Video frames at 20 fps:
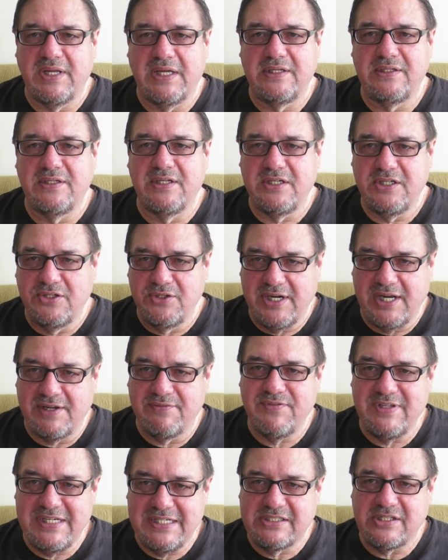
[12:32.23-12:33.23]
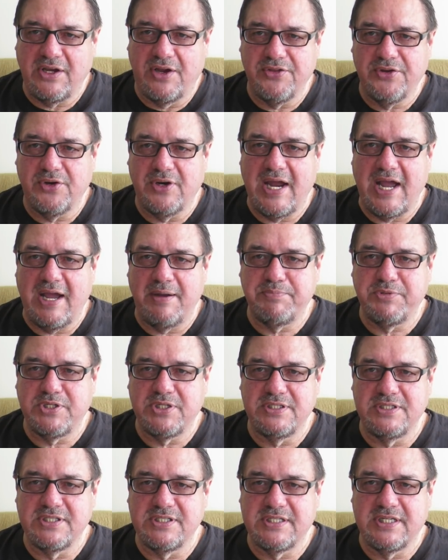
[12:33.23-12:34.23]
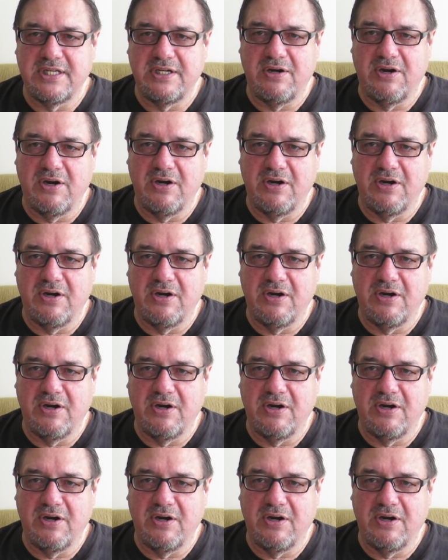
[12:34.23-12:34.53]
and you have these other options that